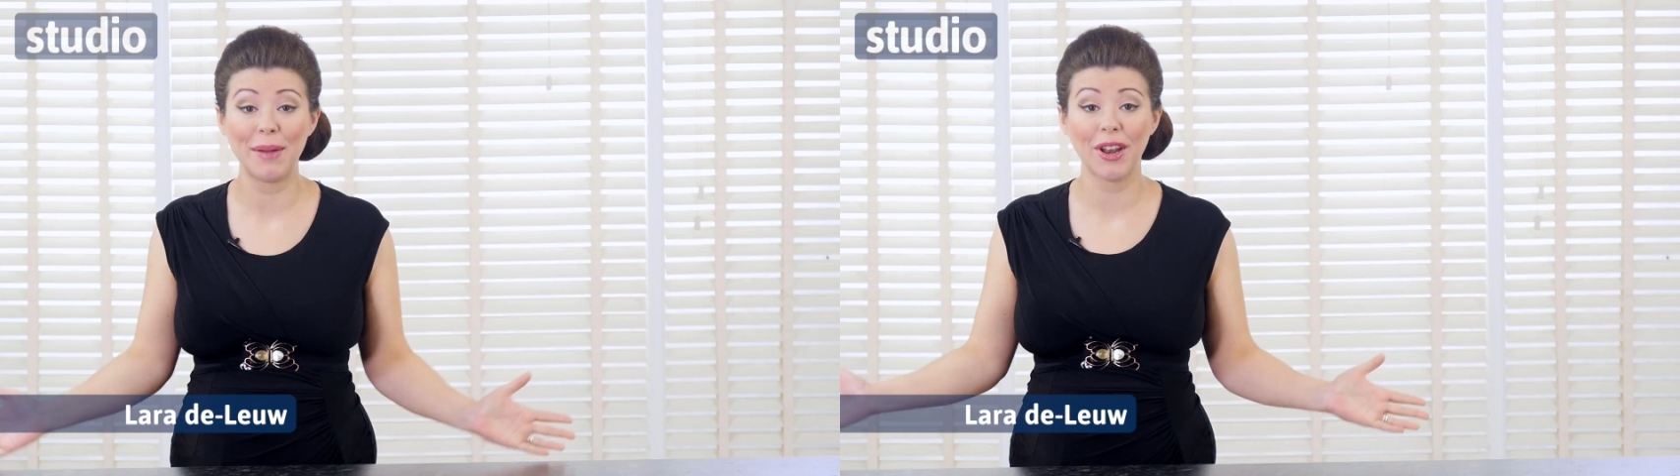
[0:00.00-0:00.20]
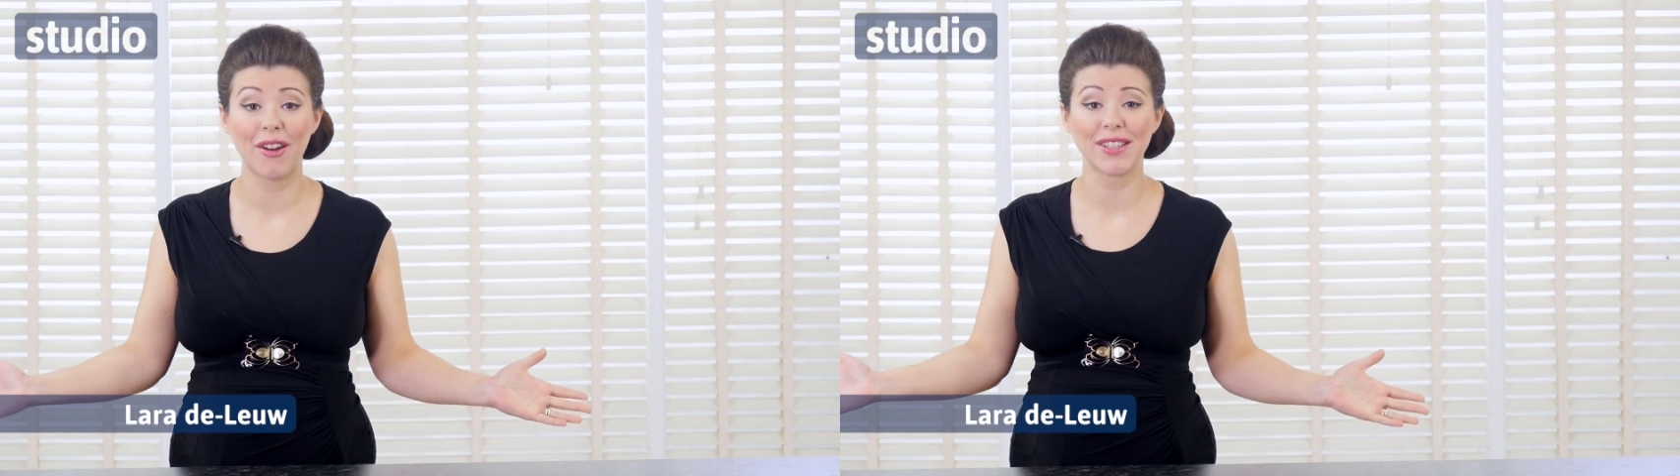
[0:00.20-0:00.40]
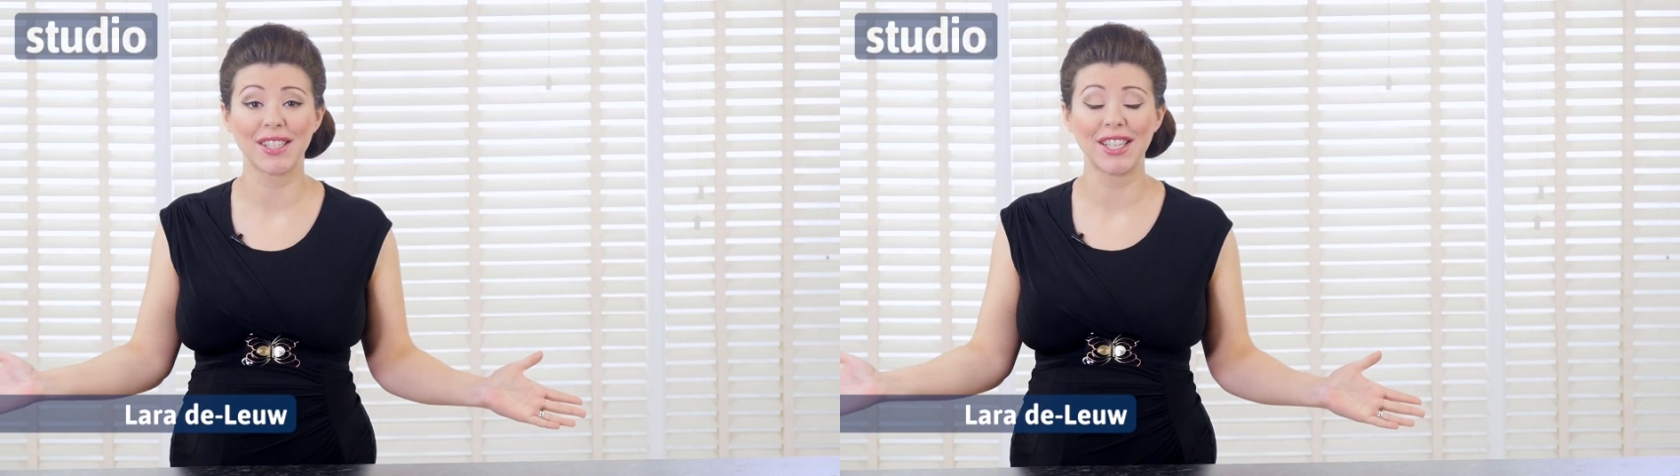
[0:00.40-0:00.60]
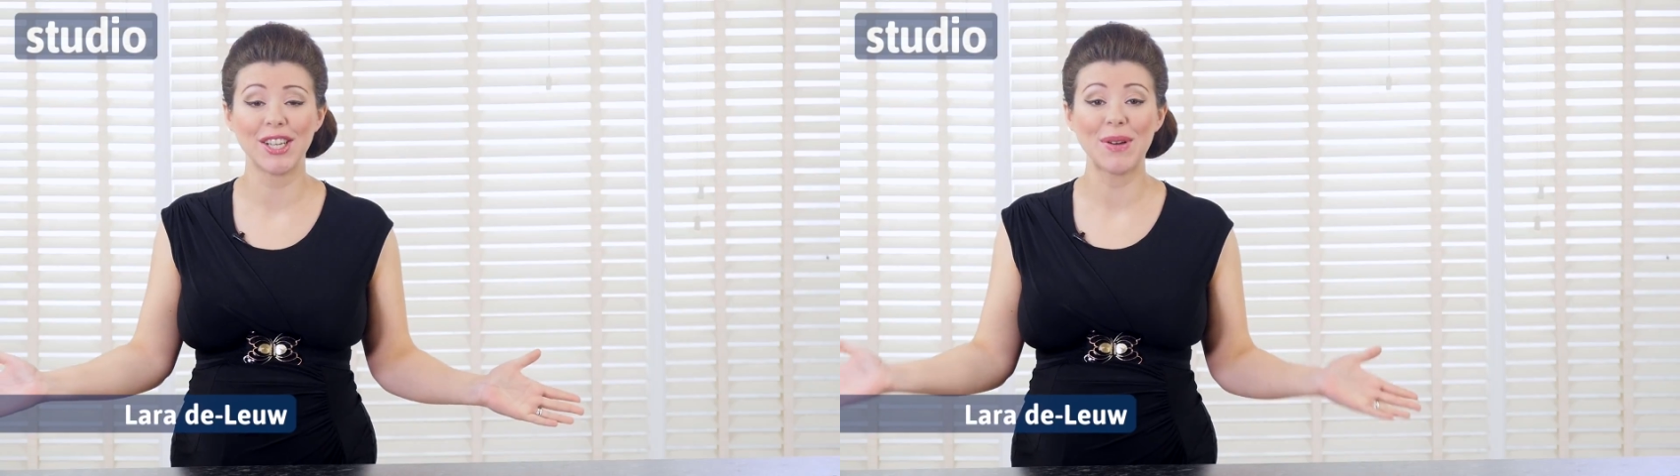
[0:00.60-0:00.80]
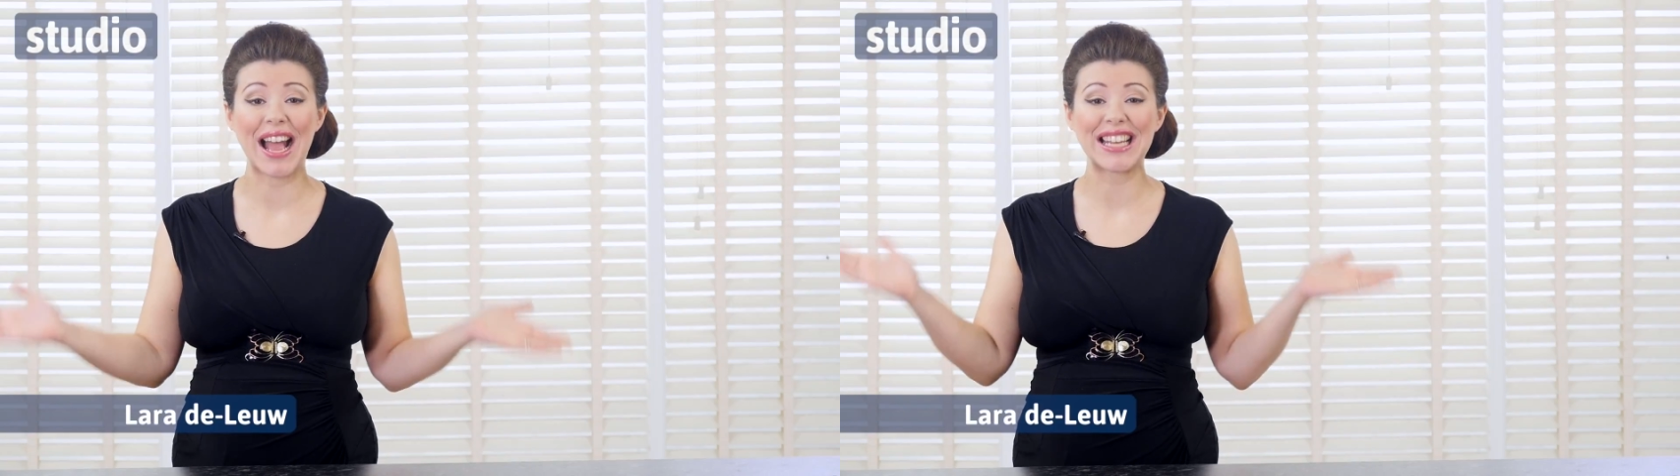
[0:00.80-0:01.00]
I'm Laura
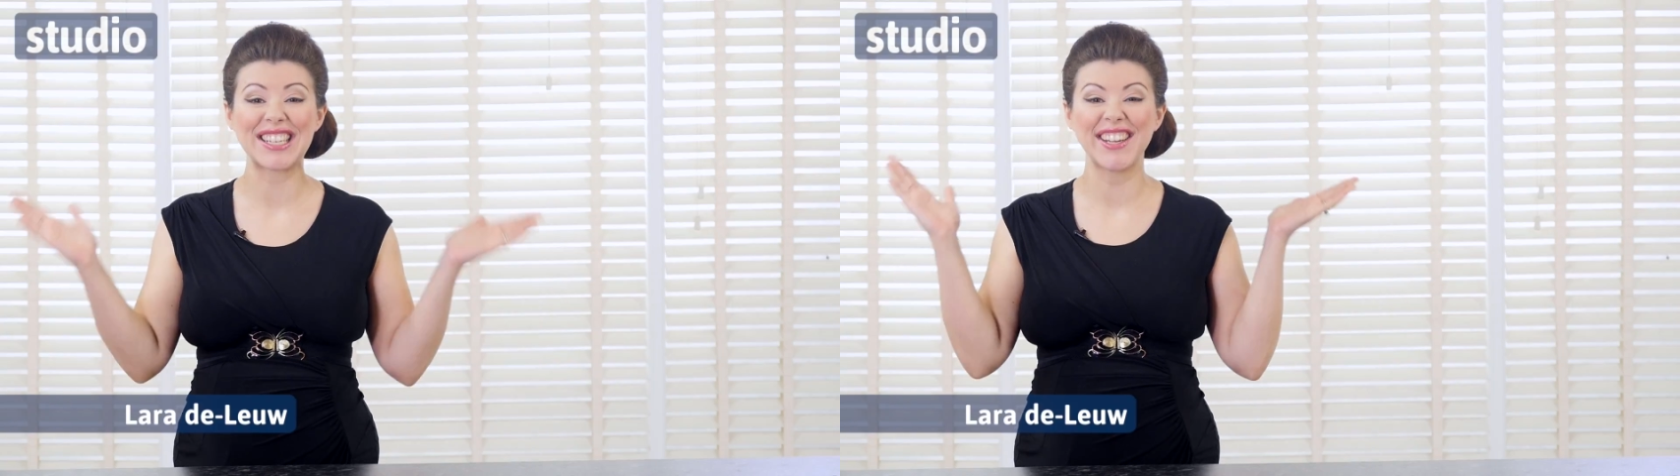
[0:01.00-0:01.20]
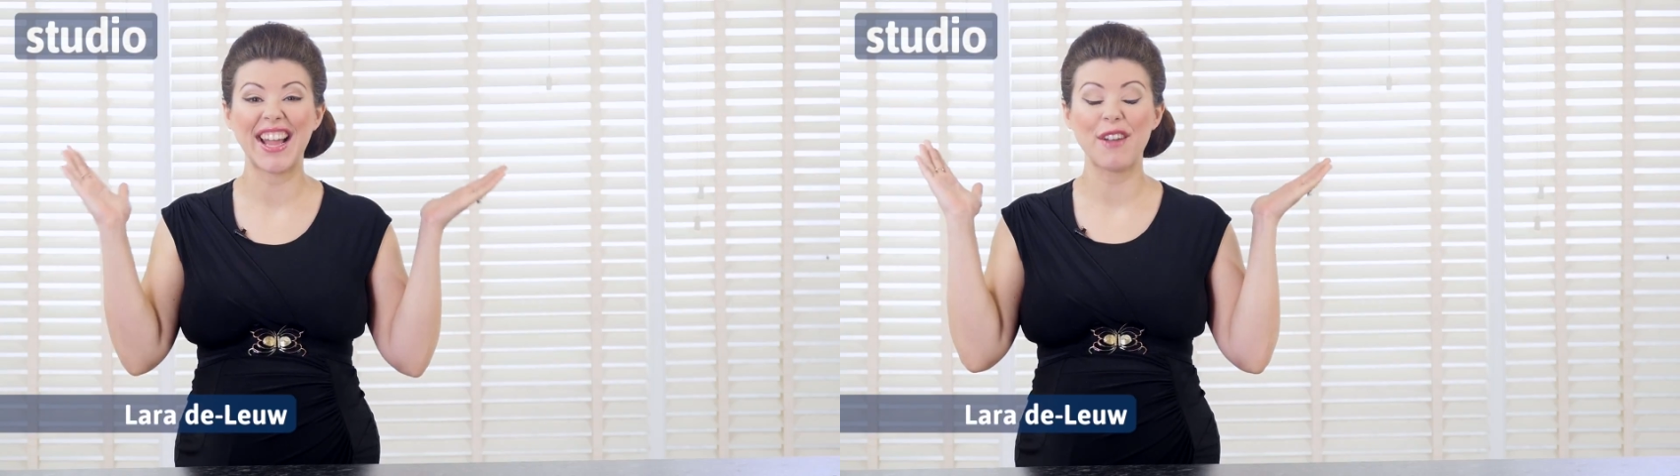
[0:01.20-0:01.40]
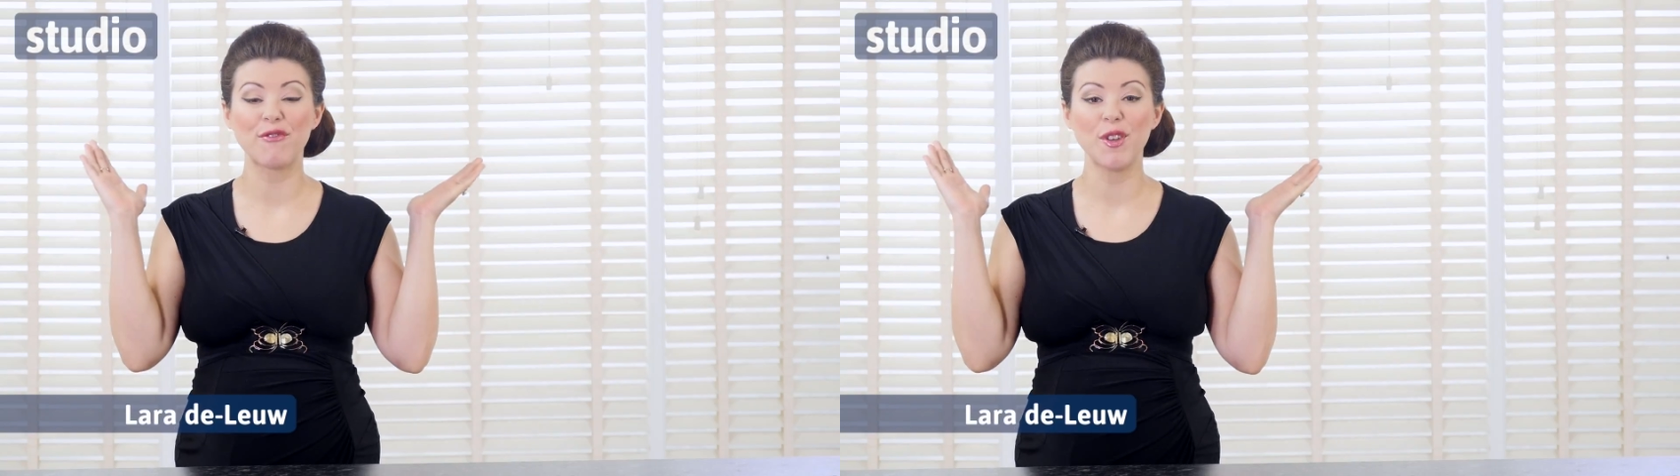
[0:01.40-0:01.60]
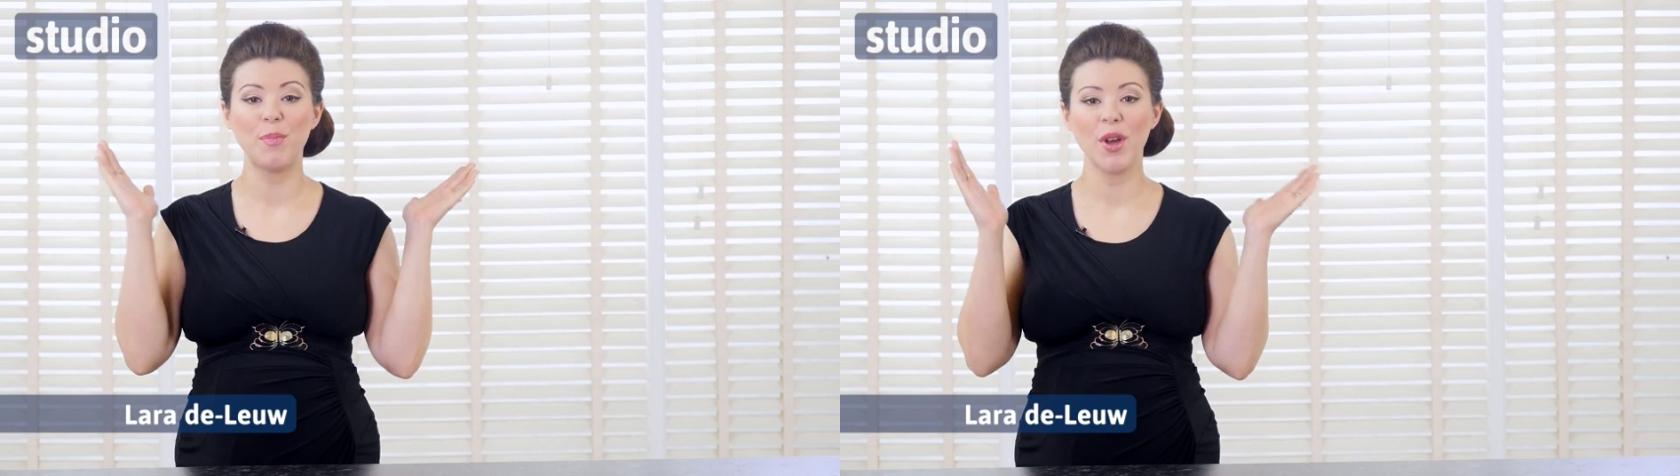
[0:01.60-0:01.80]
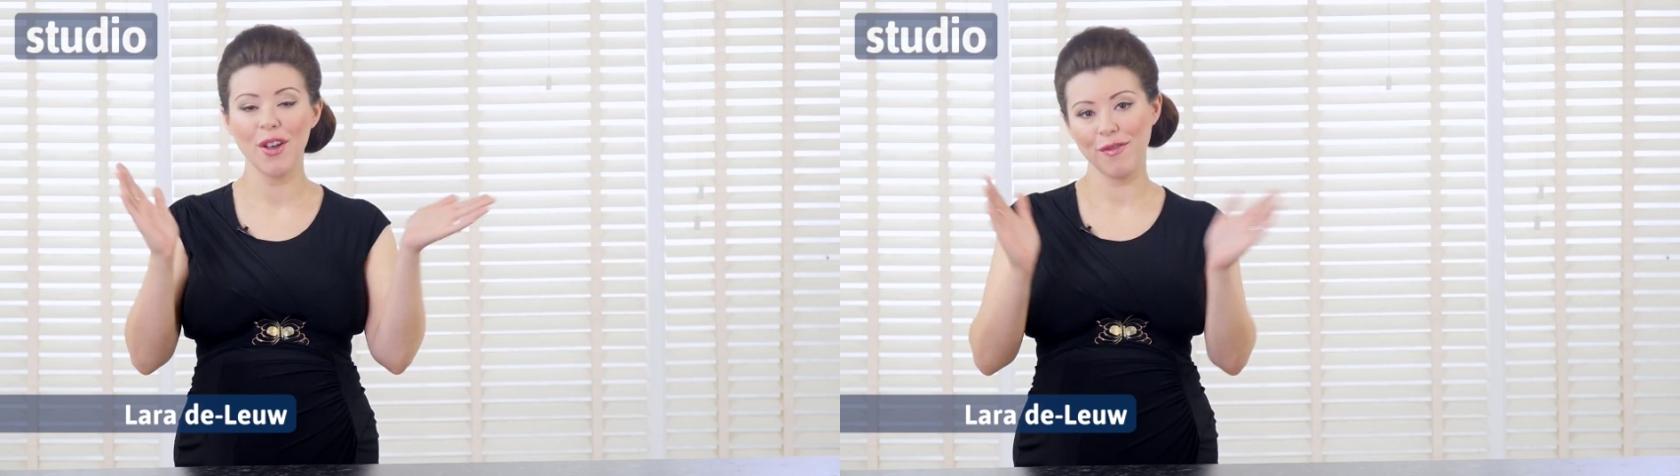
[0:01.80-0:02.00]
DeLu and I have the
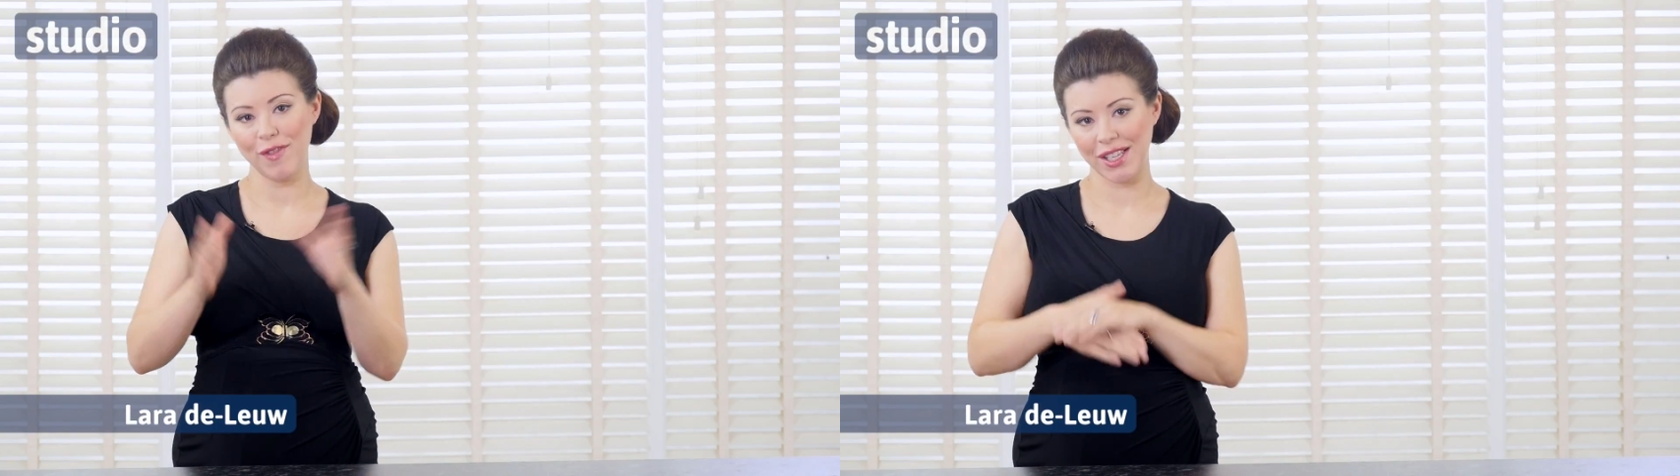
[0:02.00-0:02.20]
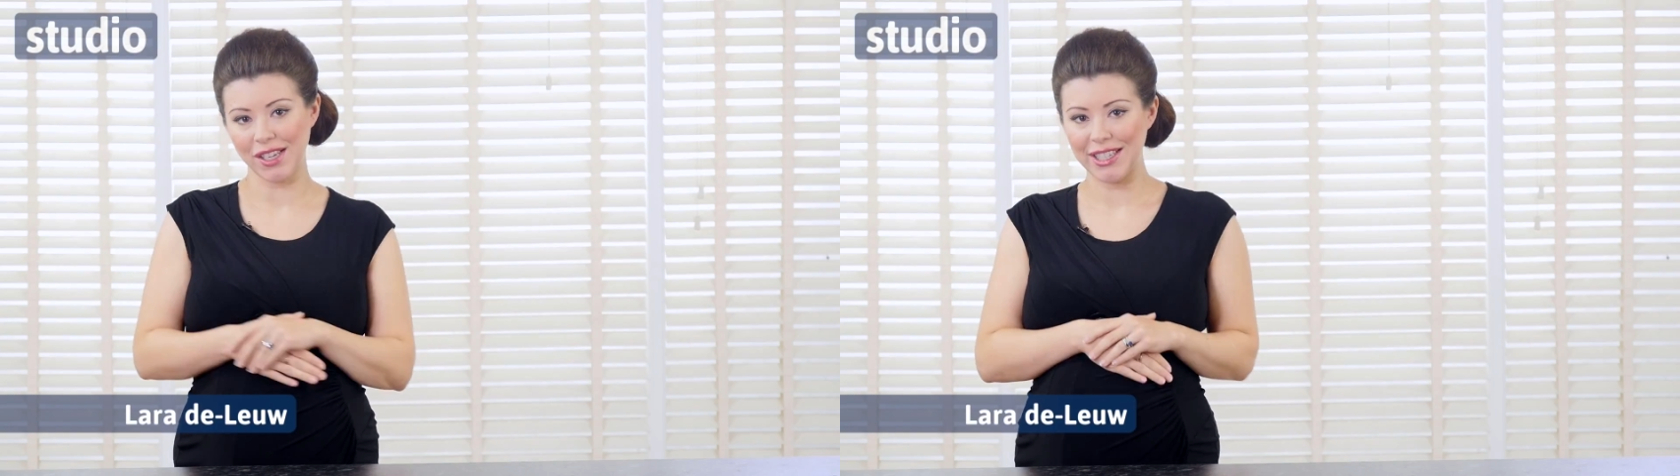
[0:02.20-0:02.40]
perfect